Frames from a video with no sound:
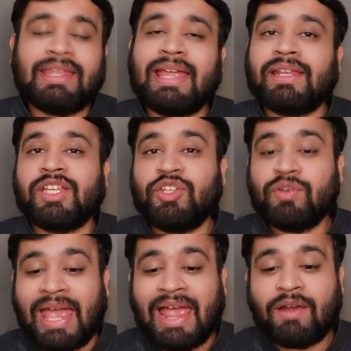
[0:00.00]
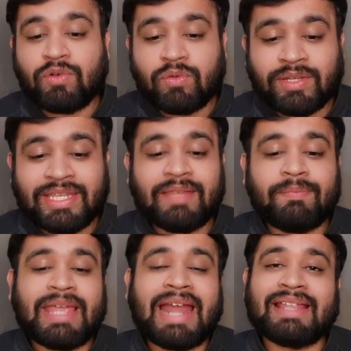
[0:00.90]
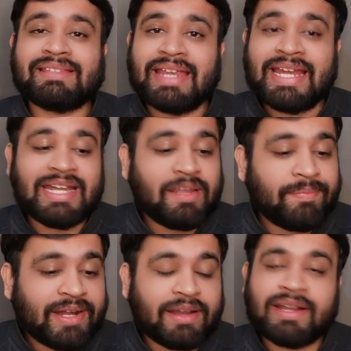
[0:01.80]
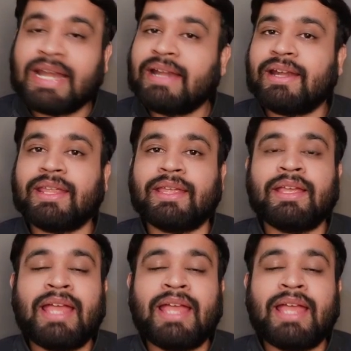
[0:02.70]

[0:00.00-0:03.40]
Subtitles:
then you have to keep that as an independent entity,